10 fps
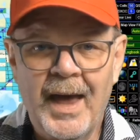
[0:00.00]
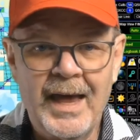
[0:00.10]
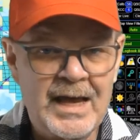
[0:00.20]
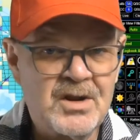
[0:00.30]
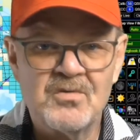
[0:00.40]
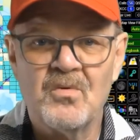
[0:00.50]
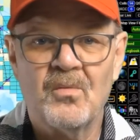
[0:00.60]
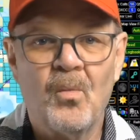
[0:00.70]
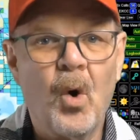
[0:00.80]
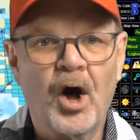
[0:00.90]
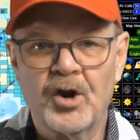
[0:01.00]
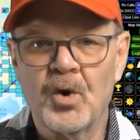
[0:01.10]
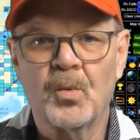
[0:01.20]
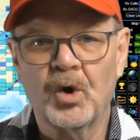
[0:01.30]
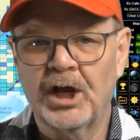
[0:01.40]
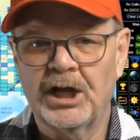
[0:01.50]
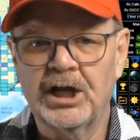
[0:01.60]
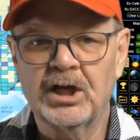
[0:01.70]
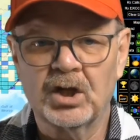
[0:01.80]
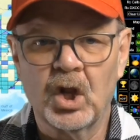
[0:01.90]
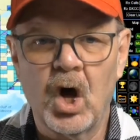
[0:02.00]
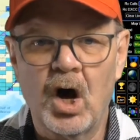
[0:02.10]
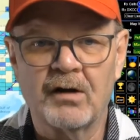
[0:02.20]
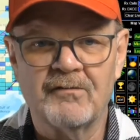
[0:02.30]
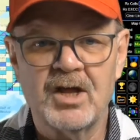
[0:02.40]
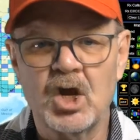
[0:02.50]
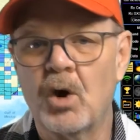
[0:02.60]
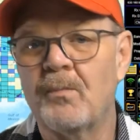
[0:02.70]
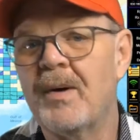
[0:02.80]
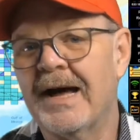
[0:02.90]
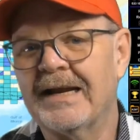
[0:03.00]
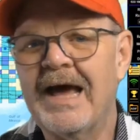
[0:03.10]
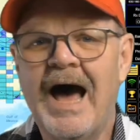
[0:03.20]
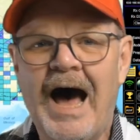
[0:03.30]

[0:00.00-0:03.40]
in one really long video, but